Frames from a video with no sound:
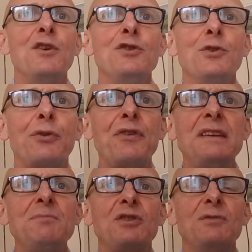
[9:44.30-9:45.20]
Your
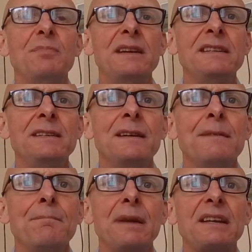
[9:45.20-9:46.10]
theme could be
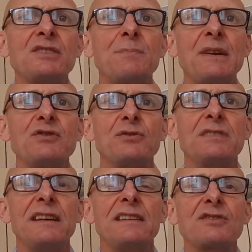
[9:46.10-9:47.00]
pick a special
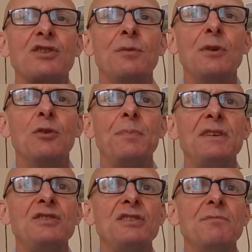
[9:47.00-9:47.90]
day that's coming up,
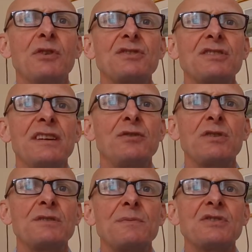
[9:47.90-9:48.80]
e.g. Mother's Day,
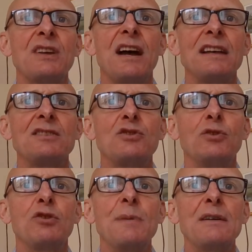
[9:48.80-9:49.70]
Christmas, and
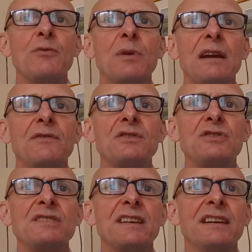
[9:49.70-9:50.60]
talk about the relevant
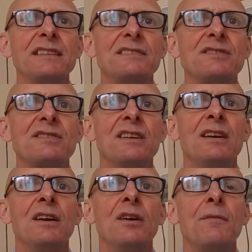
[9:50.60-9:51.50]
designs
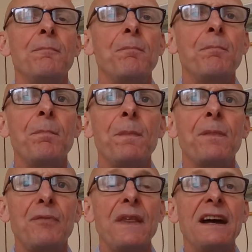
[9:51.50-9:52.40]

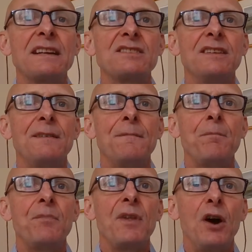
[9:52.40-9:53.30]
for that.
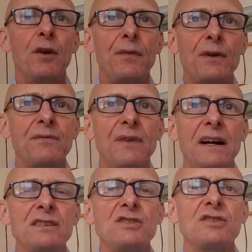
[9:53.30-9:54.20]
Offer
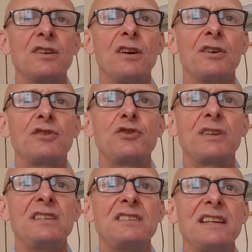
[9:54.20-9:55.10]
advice on a
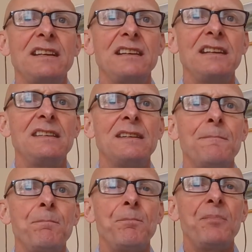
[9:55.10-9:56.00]
tricky technique.
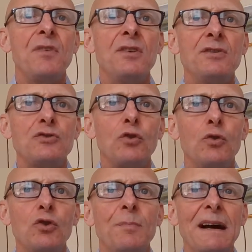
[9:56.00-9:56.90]

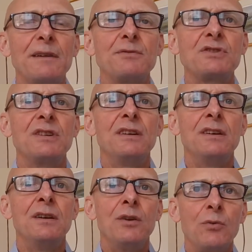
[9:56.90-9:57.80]
Talk about
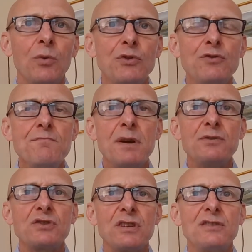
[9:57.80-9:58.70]
what you
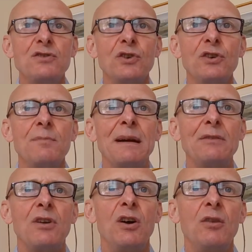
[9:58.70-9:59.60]
most enjoy
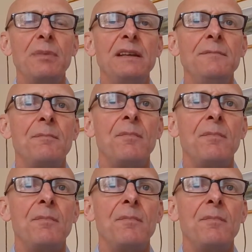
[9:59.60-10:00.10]
about the hobby.